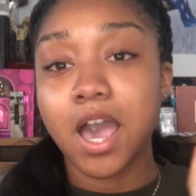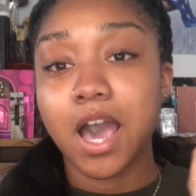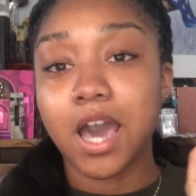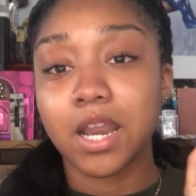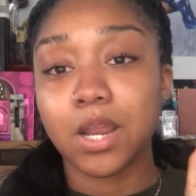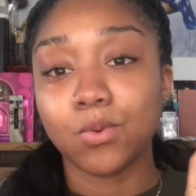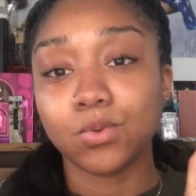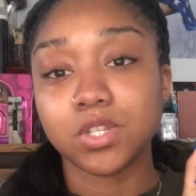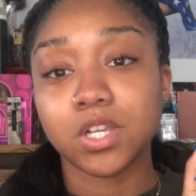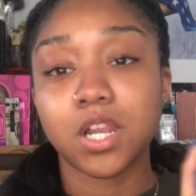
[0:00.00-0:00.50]

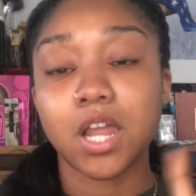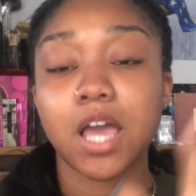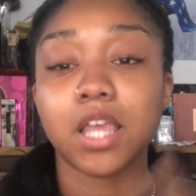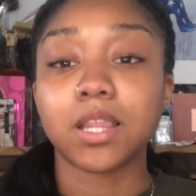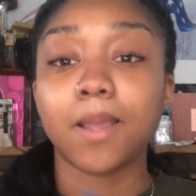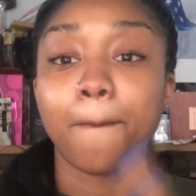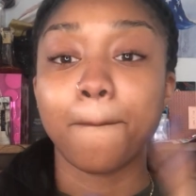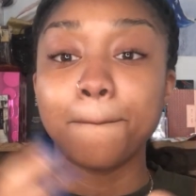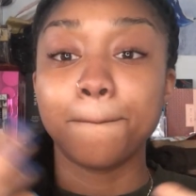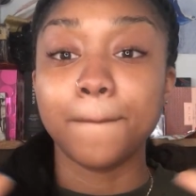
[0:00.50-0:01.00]
and it was in
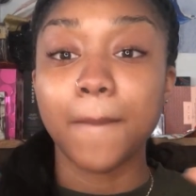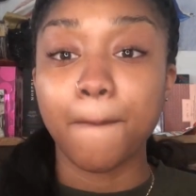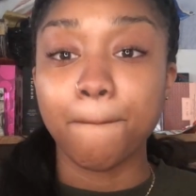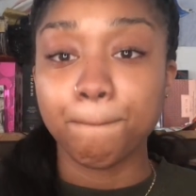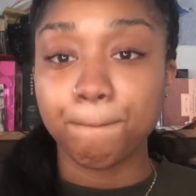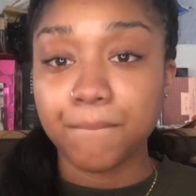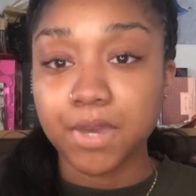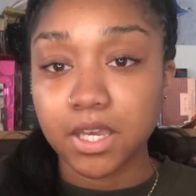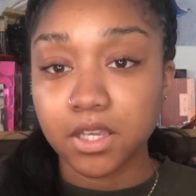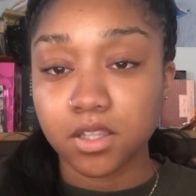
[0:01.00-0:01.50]
like a
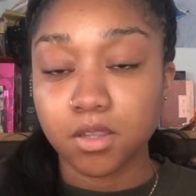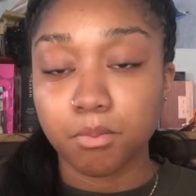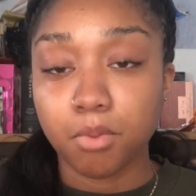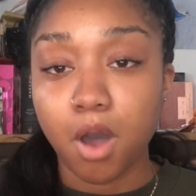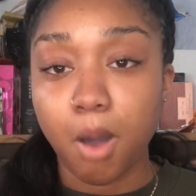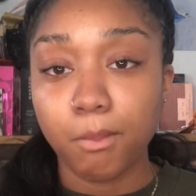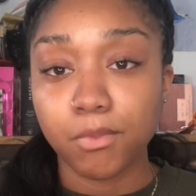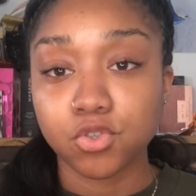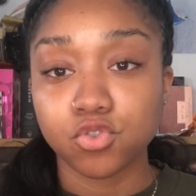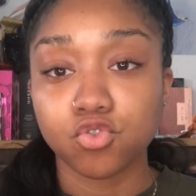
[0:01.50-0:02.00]
big
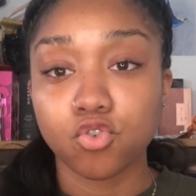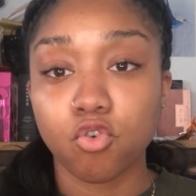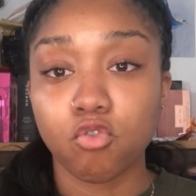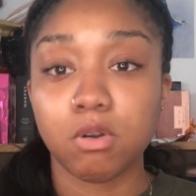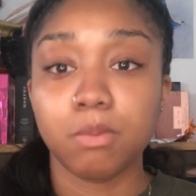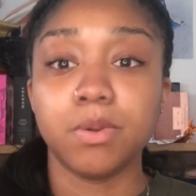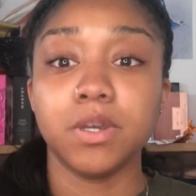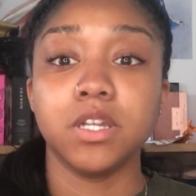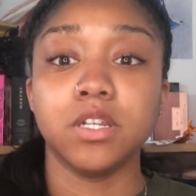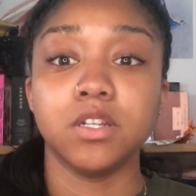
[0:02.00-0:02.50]
department
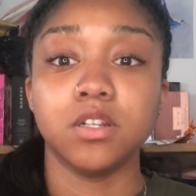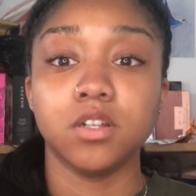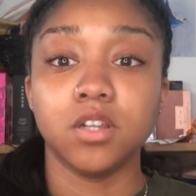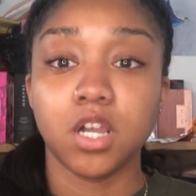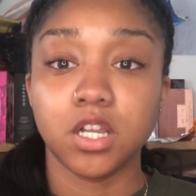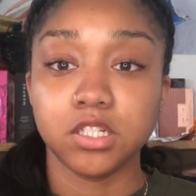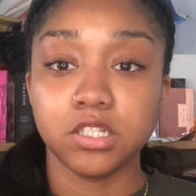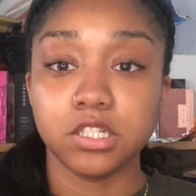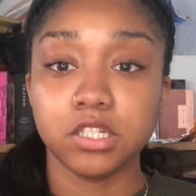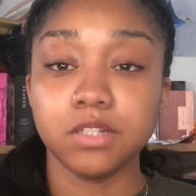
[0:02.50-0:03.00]
store up in
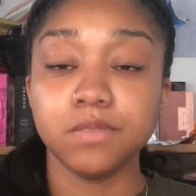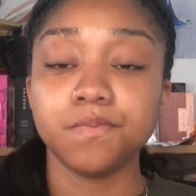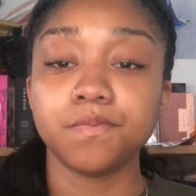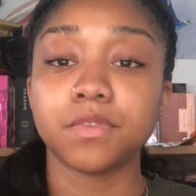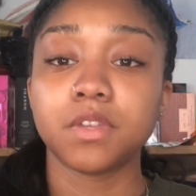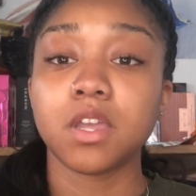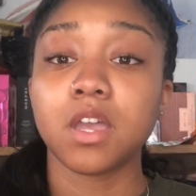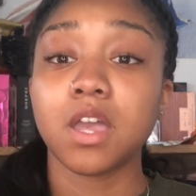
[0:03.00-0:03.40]
London,